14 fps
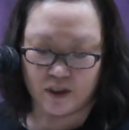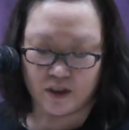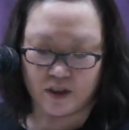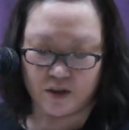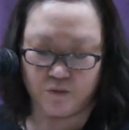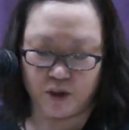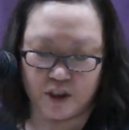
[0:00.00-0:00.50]

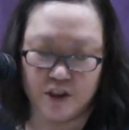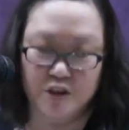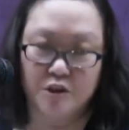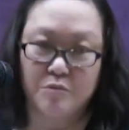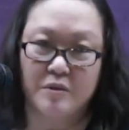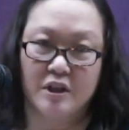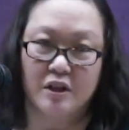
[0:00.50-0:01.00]
He wanted
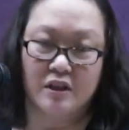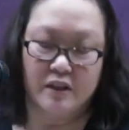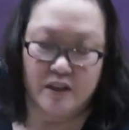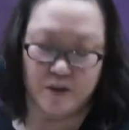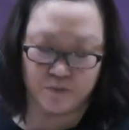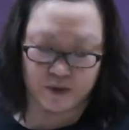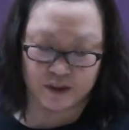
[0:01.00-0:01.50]
to be
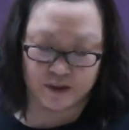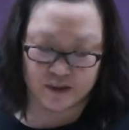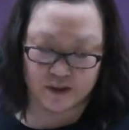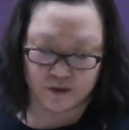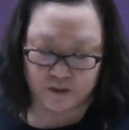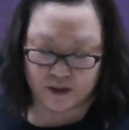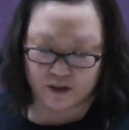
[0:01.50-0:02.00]
claimed by
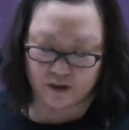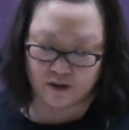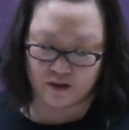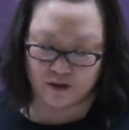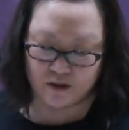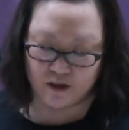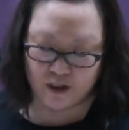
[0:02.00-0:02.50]
someone,
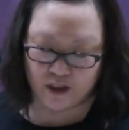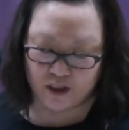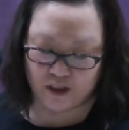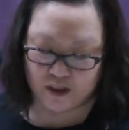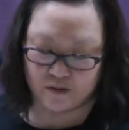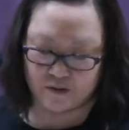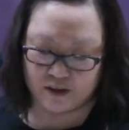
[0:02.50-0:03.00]

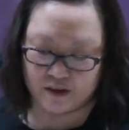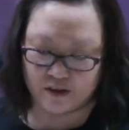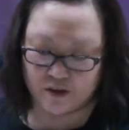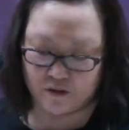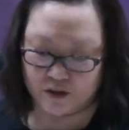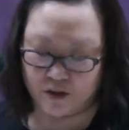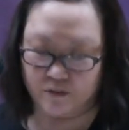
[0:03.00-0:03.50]
and I was the
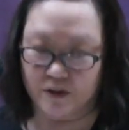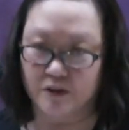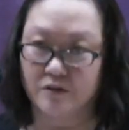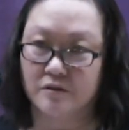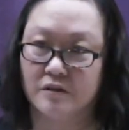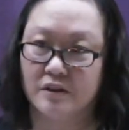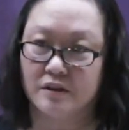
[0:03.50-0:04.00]
only one
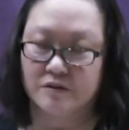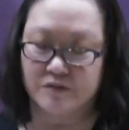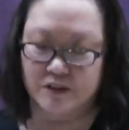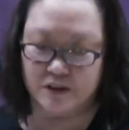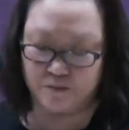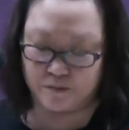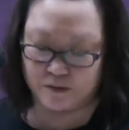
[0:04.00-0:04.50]
who
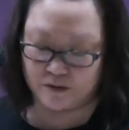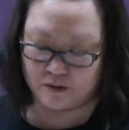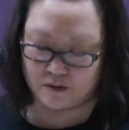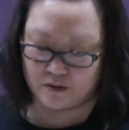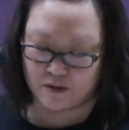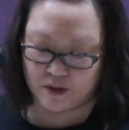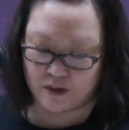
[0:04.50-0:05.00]
loved him,
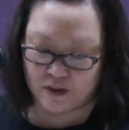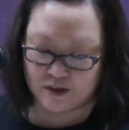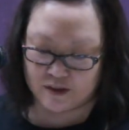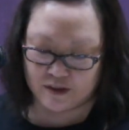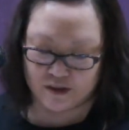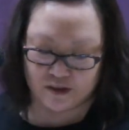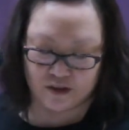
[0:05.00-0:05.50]

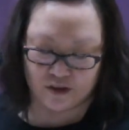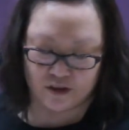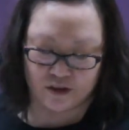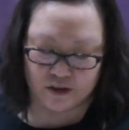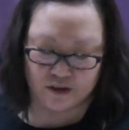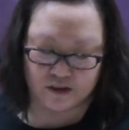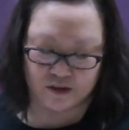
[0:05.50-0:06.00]
since all
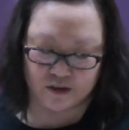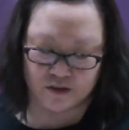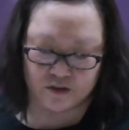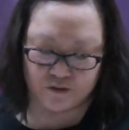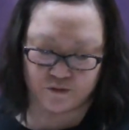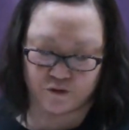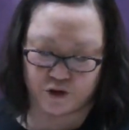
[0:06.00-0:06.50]

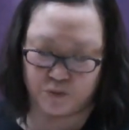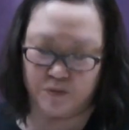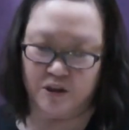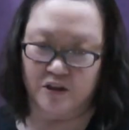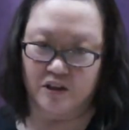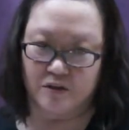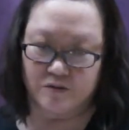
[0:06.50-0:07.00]
his
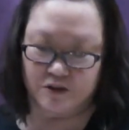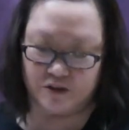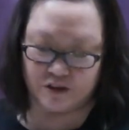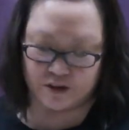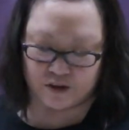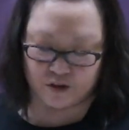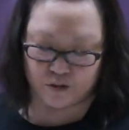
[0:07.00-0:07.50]
former
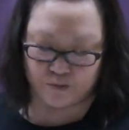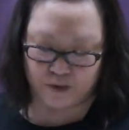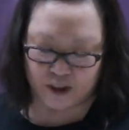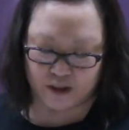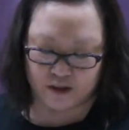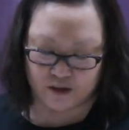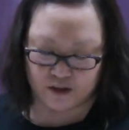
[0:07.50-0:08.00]
lovers
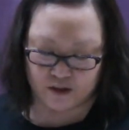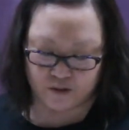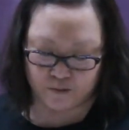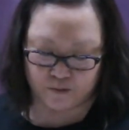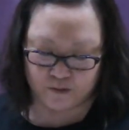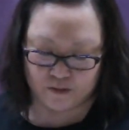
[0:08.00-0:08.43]
abandoned him.